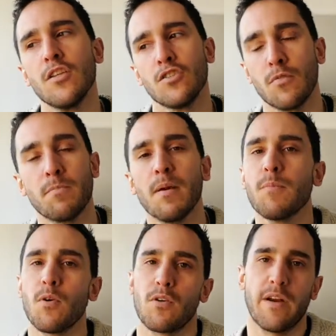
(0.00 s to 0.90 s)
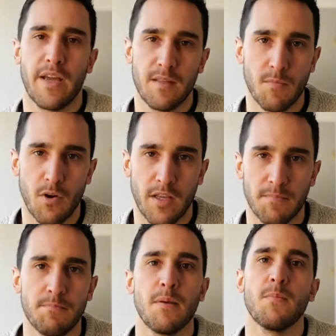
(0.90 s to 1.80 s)
So people create money,
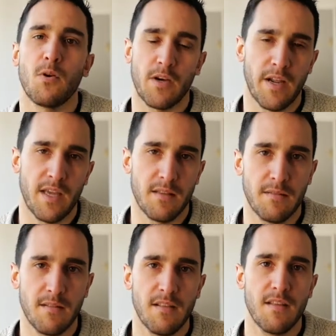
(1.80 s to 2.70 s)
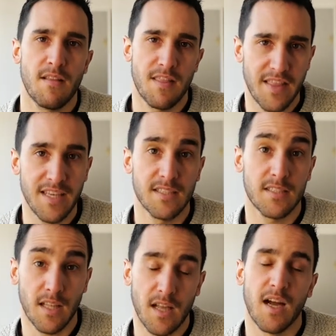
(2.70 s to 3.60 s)
people create things
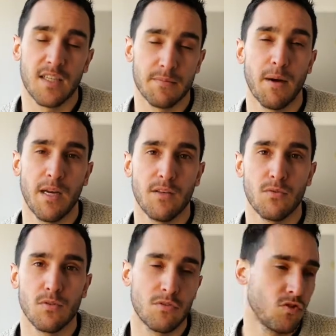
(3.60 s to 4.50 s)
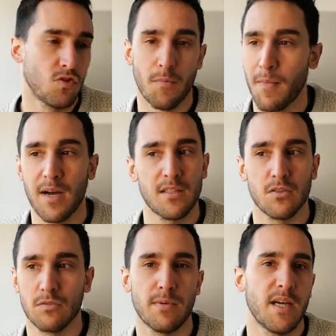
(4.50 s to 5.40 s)
that has value,
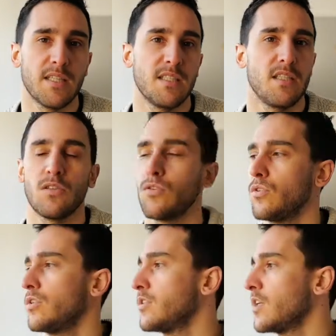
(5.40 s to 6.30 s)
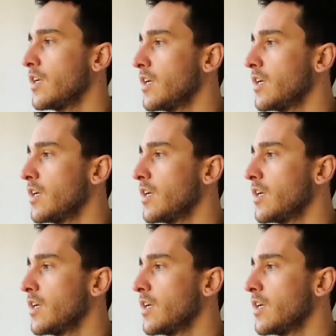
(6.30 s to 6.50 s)
tomatoes, bicycles,